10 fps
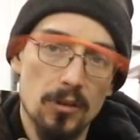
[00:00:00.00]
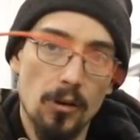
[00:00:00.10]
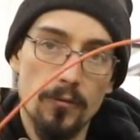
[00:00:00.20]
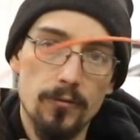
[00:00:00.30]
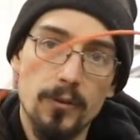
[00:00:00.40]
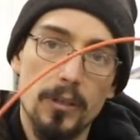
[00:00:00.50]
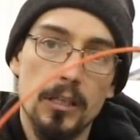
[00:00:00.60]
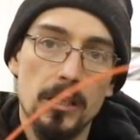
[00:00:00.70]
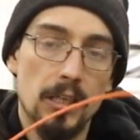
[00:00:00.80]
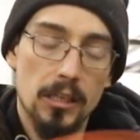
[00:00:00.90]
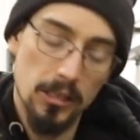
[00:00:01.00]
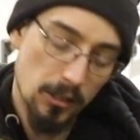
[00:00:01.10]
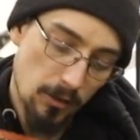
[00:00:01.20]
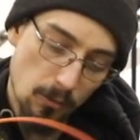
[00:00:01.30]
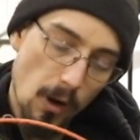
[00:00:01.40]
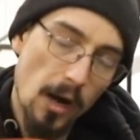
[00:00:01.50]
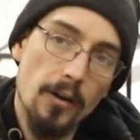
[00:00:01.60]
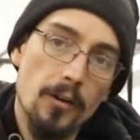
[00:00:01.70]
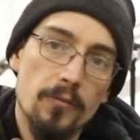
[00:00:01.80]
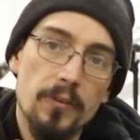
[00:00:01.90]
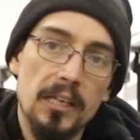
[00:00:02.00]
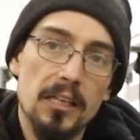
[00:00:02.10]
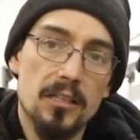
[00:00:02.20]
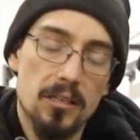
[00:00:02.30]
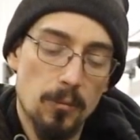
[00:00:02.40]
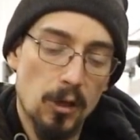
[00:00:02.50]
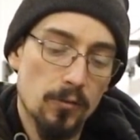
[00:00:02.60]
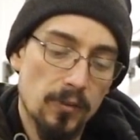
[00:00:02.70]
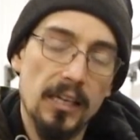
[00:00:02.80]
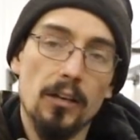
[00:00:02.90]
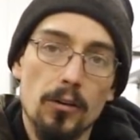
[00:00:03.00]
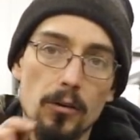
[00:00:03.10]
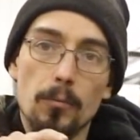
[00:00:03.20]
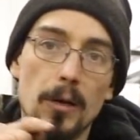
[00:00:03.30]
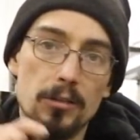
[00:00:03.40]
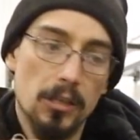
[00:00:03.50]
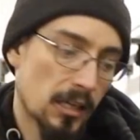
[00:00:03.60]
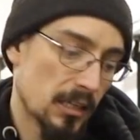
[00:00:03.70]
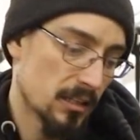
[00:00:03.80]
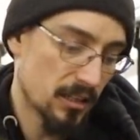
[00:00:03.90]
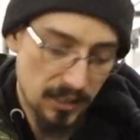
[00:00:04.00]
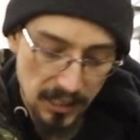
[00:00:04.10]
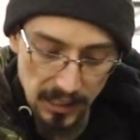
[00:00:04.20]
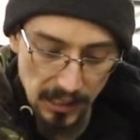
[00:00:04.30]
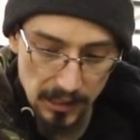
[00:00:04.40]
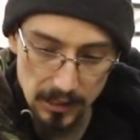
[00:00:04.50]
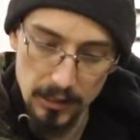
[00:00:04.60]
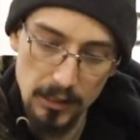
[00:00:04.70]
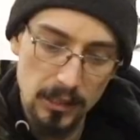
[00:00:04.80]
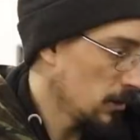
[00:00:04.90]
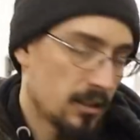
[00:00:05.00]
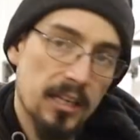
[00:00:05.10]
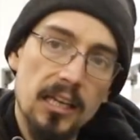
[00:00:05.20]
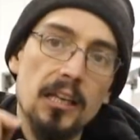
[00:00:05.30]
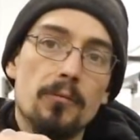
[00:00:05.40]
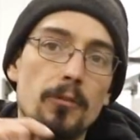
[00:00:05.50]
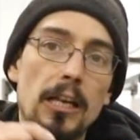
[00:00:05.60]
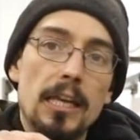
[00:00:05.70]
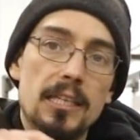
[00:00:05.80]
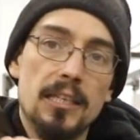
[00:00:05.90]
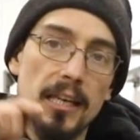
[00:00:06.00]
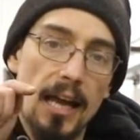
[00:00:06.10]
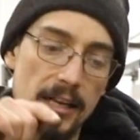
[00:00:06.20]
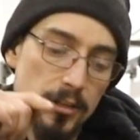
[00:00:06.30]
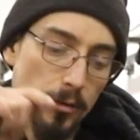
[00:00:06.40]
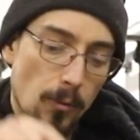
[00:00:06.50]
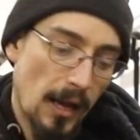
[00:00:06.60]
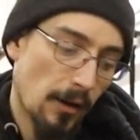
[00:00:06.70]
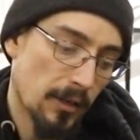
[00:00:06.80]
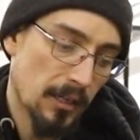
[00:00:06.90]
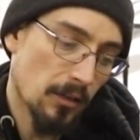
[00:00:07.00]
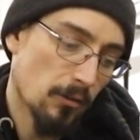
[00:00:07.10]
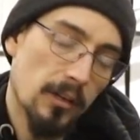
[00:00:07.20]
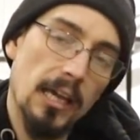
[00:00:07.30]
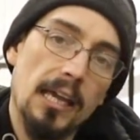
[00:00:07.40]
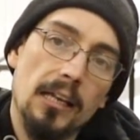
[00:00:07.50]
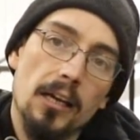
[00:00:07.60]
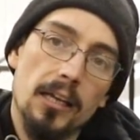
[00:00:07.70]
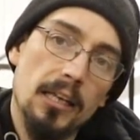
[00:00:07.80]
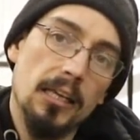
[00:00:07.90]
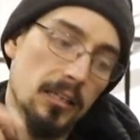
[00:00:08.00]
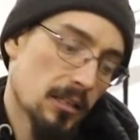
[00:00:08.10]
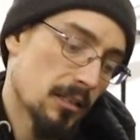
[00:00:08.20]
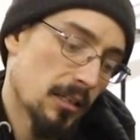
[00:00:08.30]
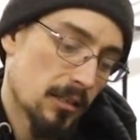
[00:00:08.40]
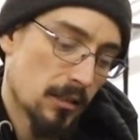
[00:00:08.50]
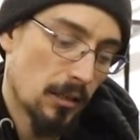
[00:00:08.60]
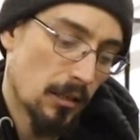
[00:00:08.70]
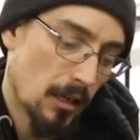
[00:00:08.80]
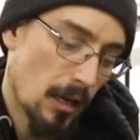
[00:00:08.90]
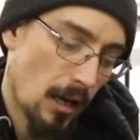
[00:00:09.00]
of the wire not feeding smoothly, or almost like it's sticking and releasing as you're welding and creating like an inconsistent